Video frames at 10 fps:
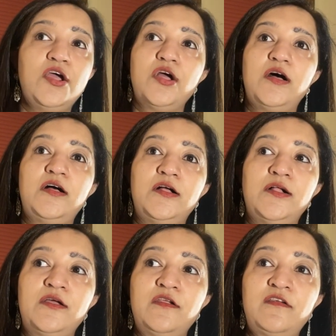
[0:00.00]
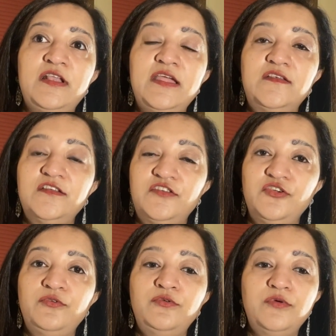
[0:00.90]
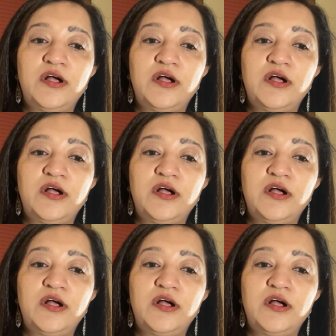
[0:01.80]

related to